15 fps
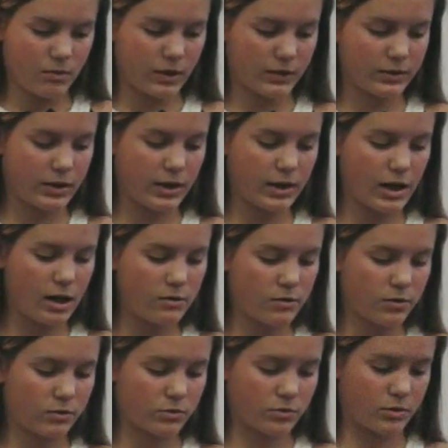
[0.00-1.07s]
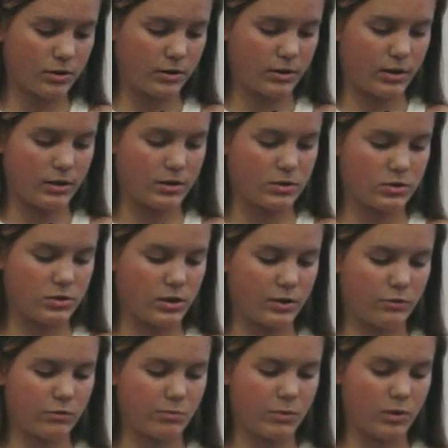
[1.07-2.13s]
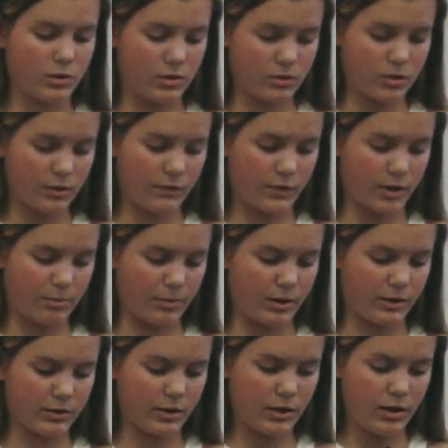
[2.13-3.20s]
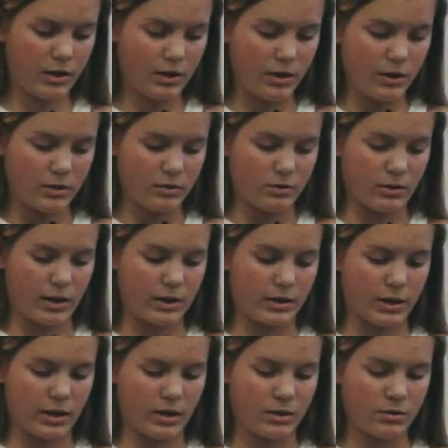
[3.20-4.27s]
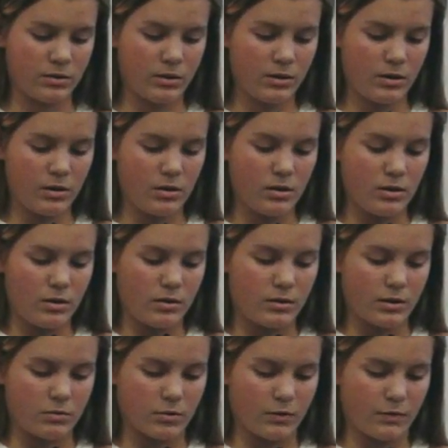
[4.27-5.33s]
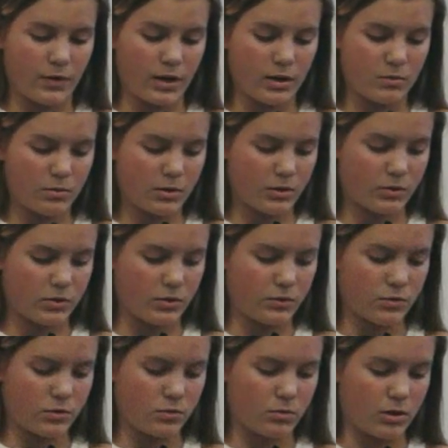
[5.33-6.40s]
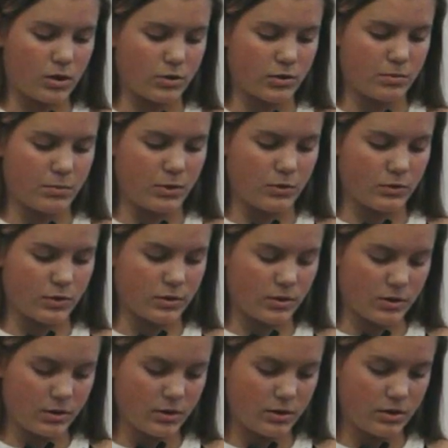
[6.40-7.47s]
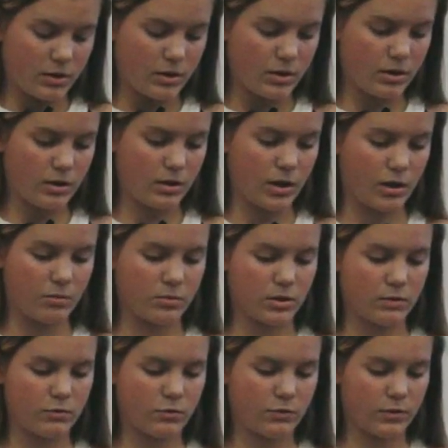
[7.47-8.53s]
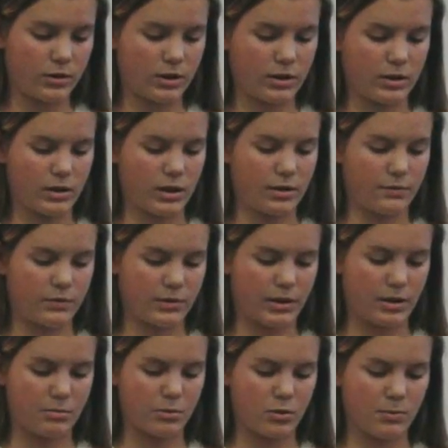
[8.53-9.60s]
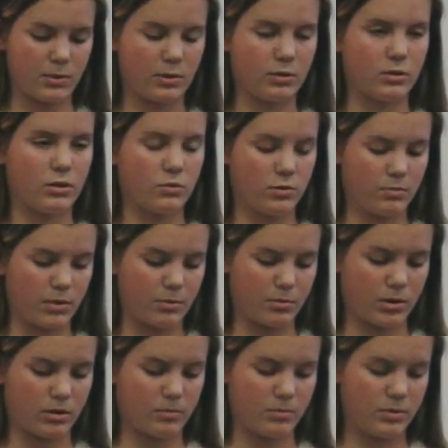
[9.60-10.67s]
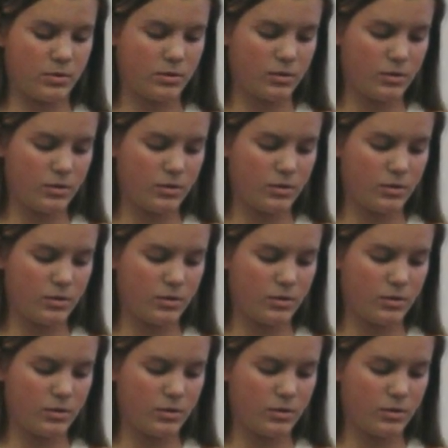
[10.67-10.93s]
We stayed at a resort that is just for military families, so that night there were fireworks over the water and music. I will never forget having that moment alone with my mom.